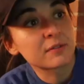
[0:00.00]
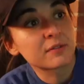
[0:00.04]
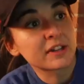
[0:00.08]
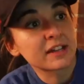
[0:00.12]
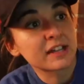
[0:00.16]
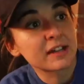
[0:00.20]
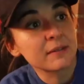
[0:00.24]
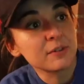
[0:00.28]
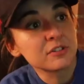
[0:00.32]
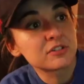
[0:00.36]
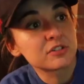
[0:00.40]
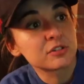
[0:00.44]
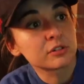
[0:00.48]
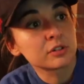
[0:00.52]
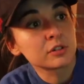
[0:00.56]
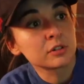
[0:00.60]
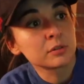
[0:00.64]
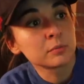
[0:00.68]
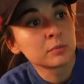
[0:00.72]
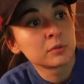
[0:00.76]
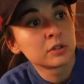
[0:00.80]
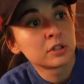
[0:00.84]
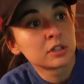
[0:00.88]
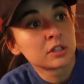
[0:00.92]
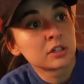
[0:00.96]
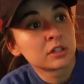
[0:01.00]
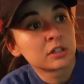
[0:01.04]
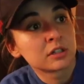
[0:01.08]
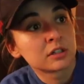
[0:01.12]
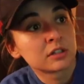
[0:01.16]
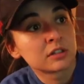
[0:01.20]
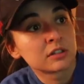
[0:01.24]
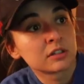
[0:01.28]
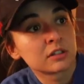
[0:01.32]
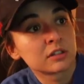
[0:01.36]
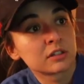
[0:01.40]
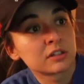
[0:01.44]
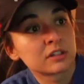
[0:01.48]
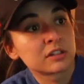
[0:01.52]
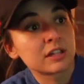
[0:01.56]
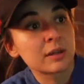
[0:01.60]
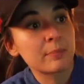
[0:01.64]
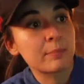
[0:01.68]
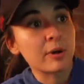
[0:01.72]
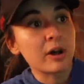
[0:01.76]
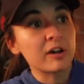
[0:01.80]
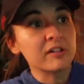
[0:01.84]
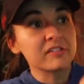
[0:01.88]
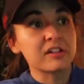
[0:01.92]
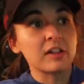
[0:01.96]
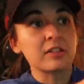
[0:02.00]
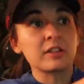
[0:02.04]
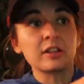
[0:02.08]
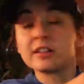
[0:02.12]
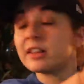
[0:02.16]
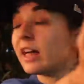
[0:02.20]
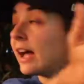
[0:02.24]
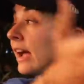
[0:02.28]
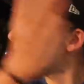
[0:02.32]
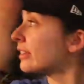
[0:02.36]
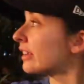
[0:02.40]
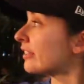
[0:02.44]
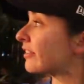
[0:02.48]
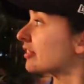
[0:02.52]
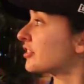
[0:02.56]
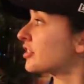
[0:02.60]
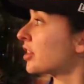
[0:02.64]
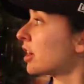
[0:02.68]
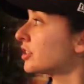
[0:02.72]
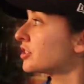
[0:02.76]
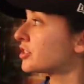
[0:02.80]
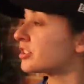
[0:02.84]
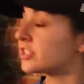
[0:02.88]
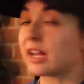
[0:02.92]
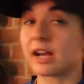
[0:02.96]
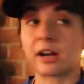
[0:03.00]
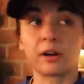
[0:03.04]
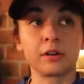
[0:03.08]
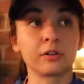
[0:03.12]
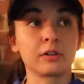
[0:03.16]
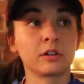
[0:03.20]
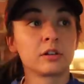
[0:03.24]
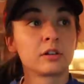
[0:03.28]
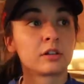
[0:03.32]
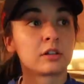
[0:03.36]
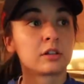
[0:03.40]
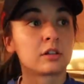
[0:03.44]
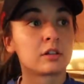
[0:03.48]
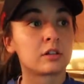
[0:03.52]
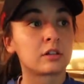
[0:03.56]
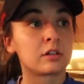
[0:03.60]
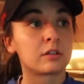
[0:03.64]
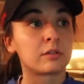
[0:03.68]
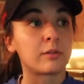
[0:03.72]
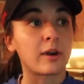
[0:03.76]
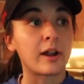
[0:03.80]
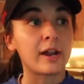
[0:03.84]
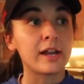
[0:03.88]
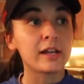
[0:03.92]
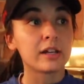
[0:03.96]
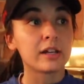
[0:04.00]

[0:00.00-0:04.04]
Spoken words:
if they give it to him. That ball's on the line. That's a touchdown. Right?